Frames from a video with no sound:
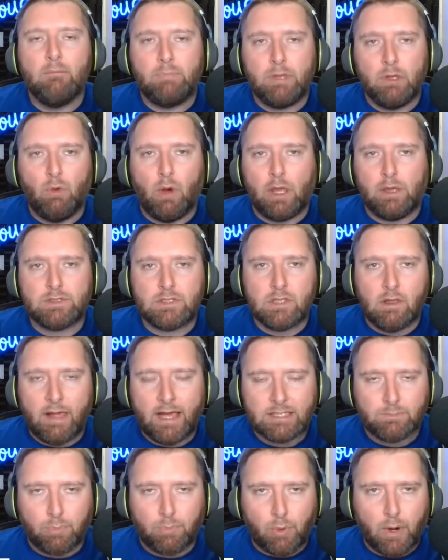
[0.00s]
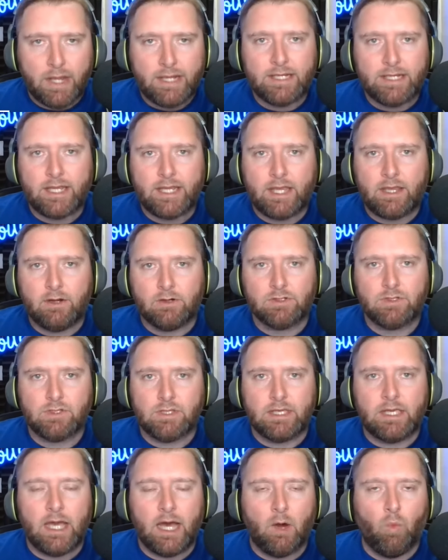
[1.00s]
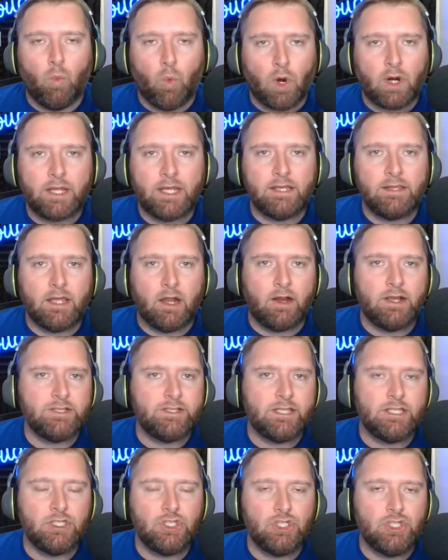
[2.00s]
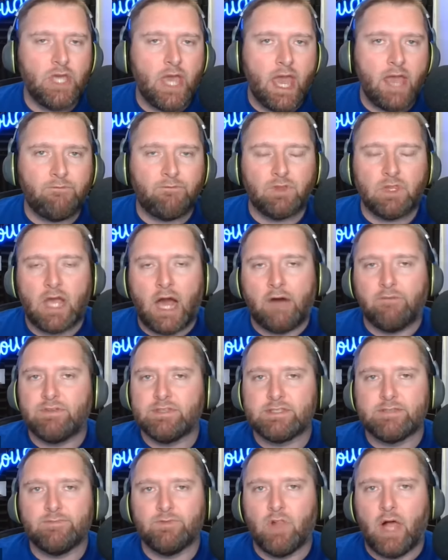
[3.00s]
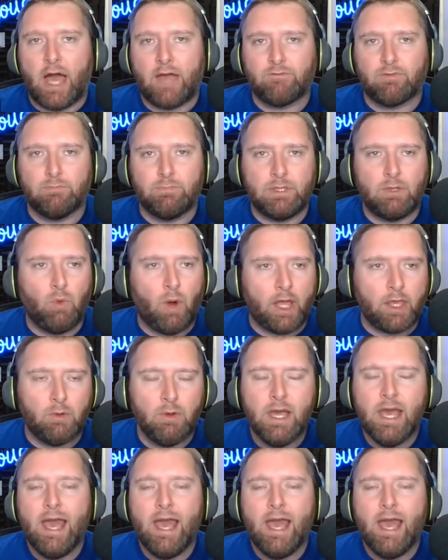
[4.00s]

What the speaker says: BYU still has Braden Kearsley working there. He's the GA for the offensive line for BYU.